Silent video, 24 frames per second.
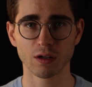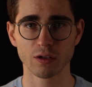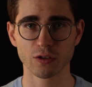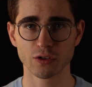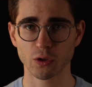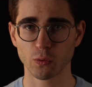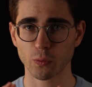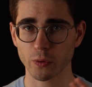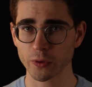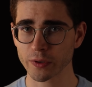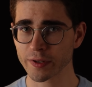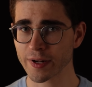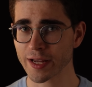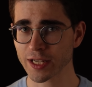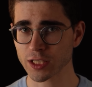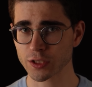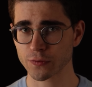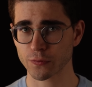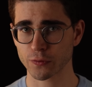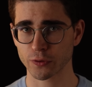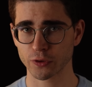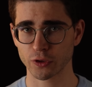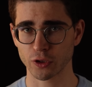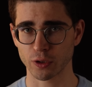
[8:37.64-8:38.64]
So we're
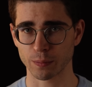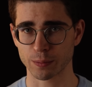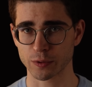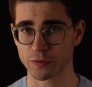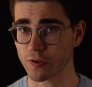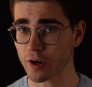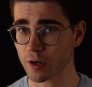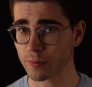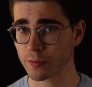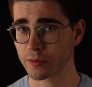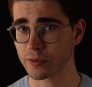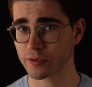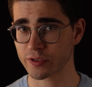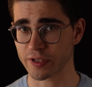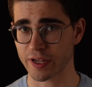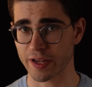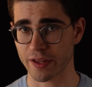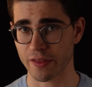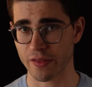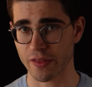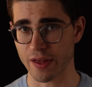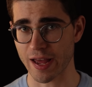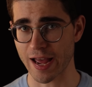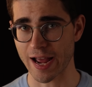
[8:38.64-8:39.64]
next for Europe's farmers
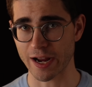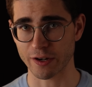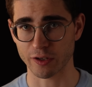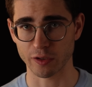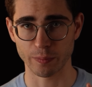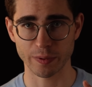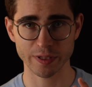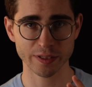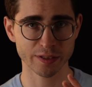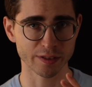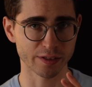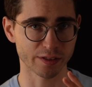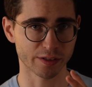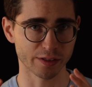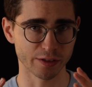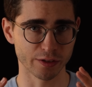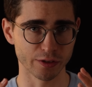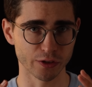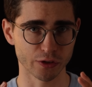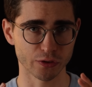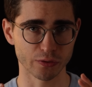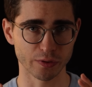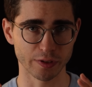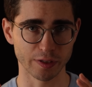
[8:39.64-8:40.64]
and the agribusiness
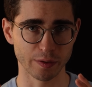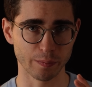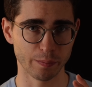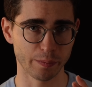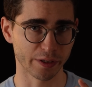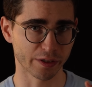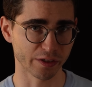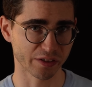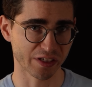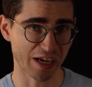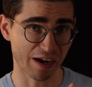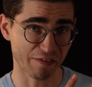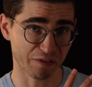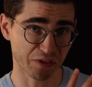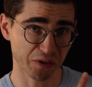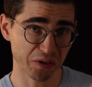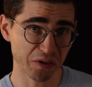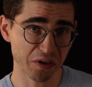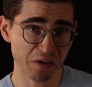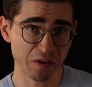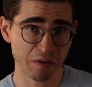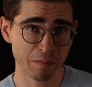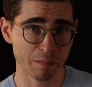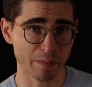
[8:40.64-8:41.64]
industry, because after
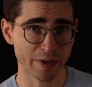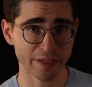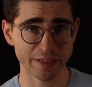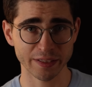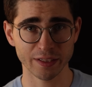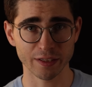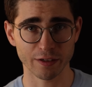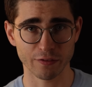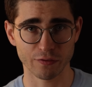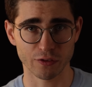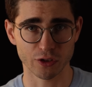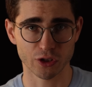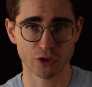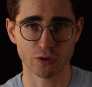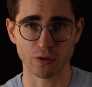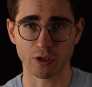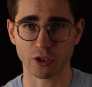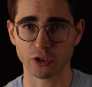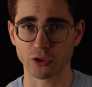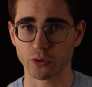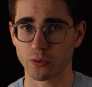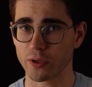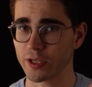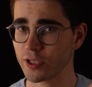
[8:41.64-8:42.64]
all, many of the
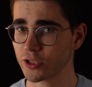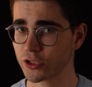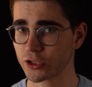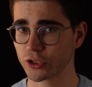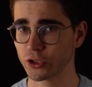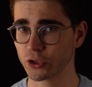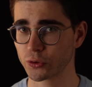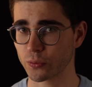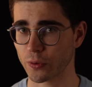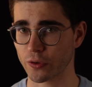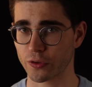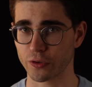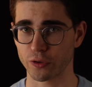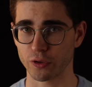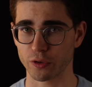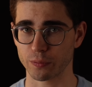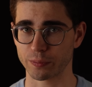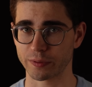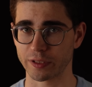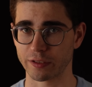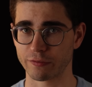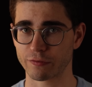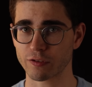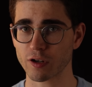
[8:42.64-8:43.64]
structural issues with
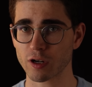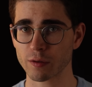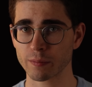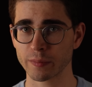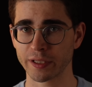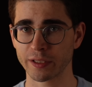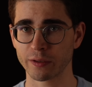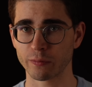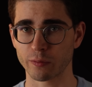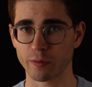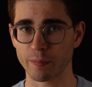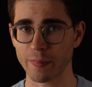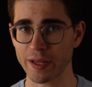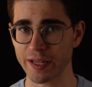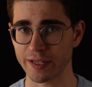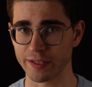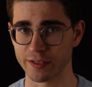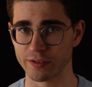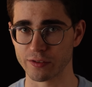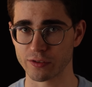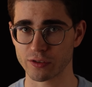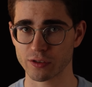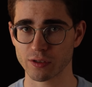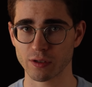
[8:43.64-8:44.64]
European farming
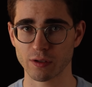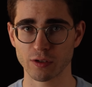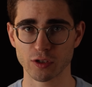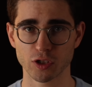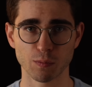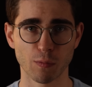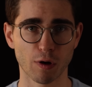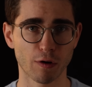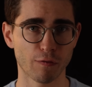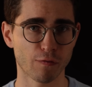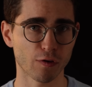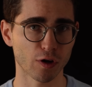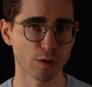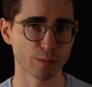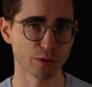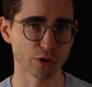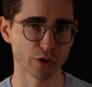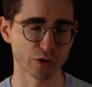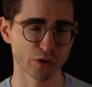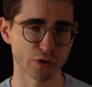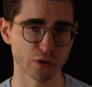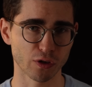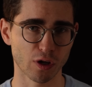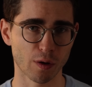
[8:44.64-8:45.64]
remains. Small farms
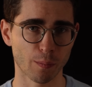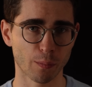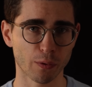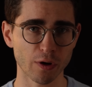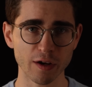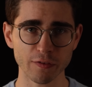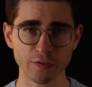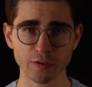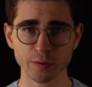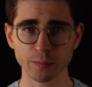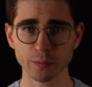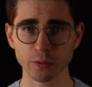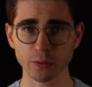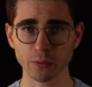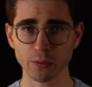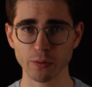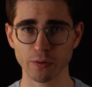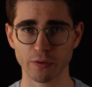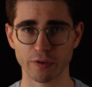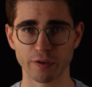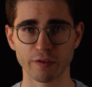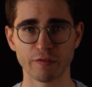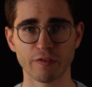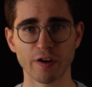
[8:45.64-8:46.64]
are still
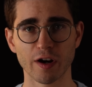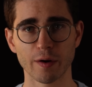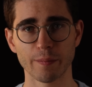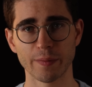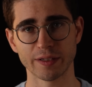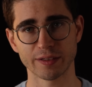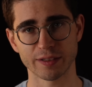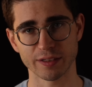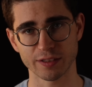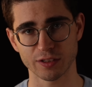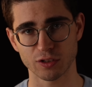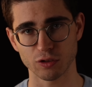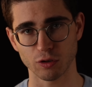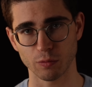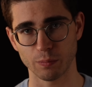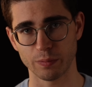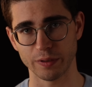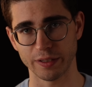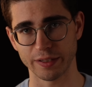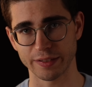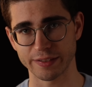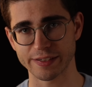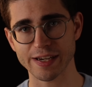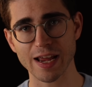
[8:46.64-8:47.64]
unprofitable, the environment is still
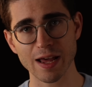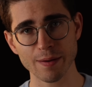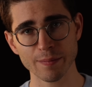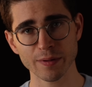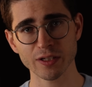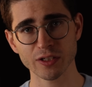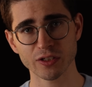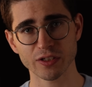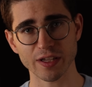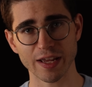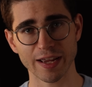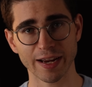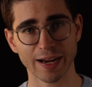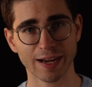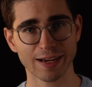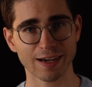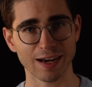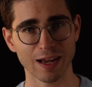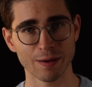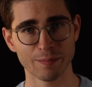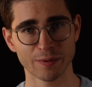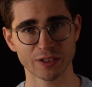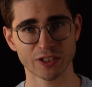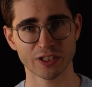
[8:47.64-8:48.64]
being damaged, and
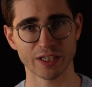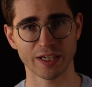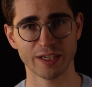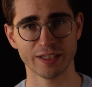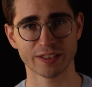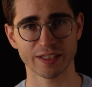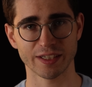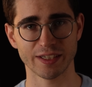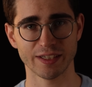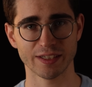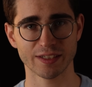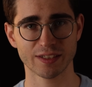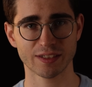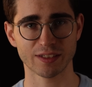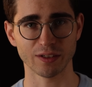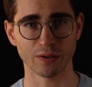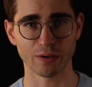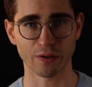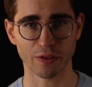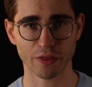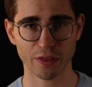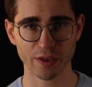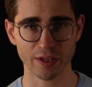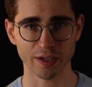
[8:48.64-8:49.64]
climate change is
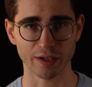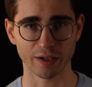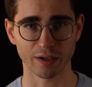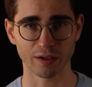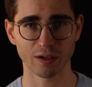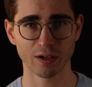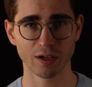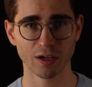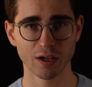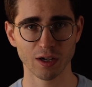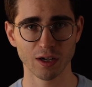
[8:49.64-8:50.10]
still a thing.